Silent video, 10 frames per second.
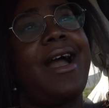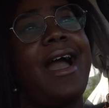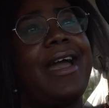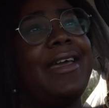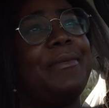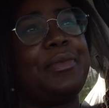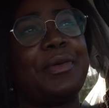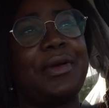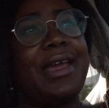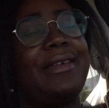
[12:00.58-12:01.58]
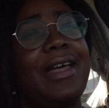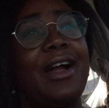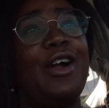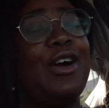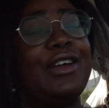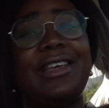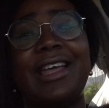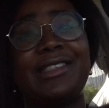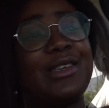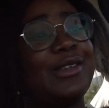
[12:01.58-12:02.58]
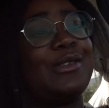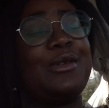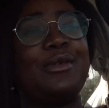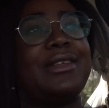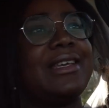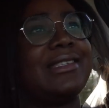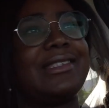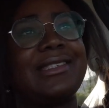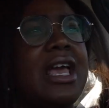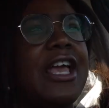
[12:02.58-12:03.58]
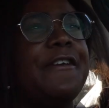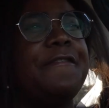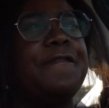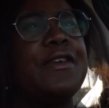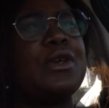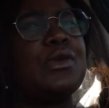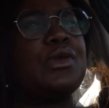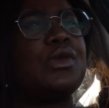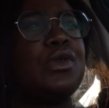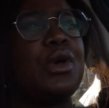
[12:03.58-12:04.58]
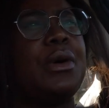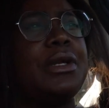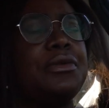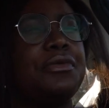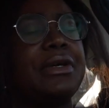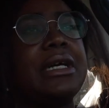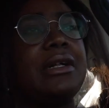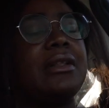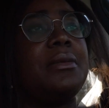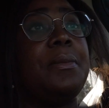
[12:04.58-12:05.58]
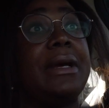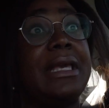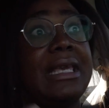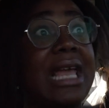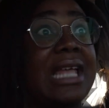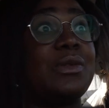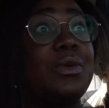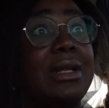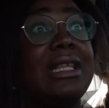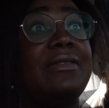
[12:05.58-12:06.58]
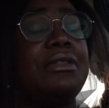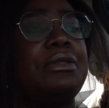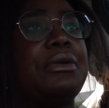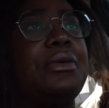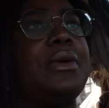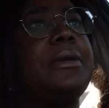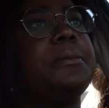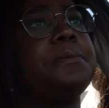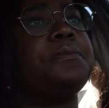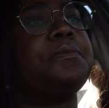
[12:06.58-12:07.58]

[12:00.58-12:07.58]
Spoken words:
I pray that God gets us through this. It feels so unreal, but yet we're living through it.